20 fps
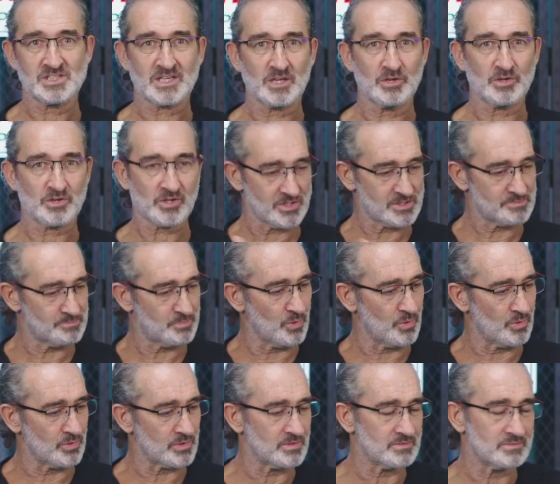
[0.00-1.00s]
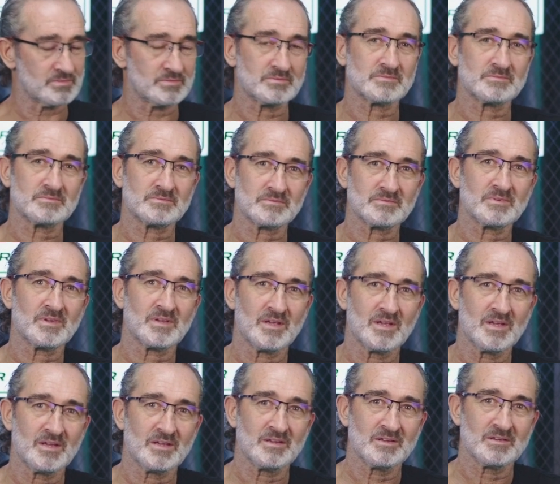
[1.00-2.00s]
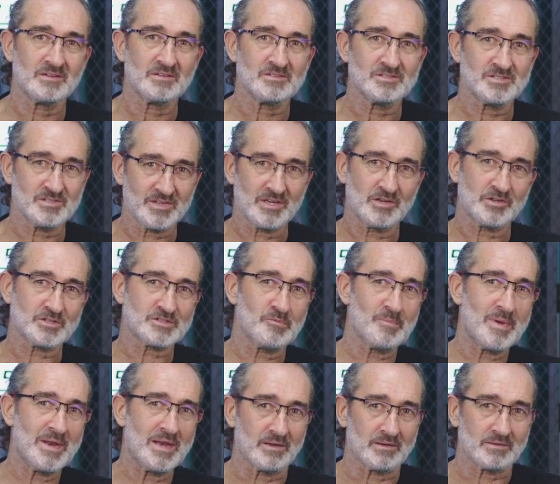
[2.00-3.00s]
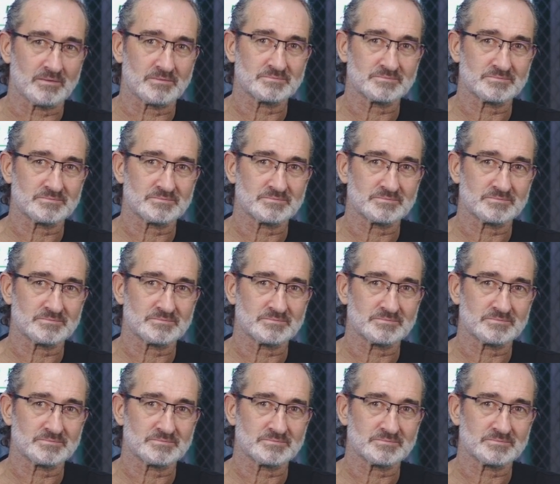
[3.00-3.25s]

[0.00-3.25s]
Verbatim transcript: take a look at this board. Do you think it looks familiar?